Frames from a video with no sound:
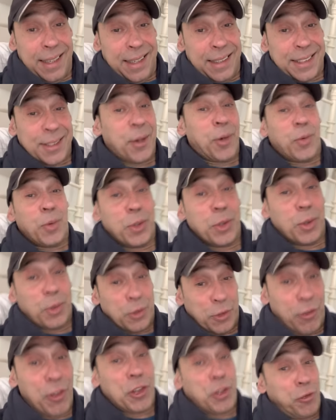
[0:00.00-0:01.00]
So
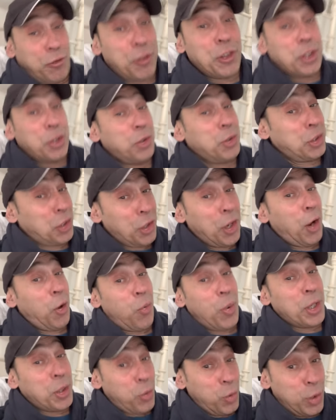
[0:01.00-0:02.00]
for you to know
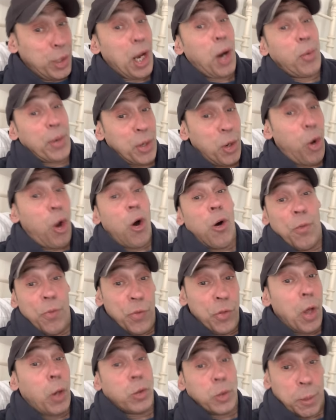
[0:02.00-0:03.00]
when you're going
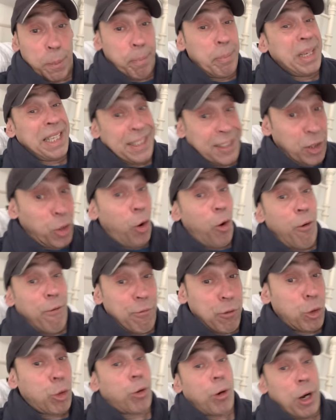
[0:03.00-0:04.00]
on those bits
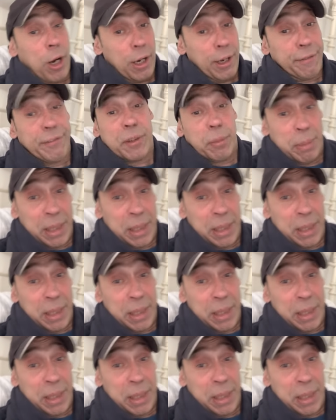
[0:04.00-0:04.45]
of graft,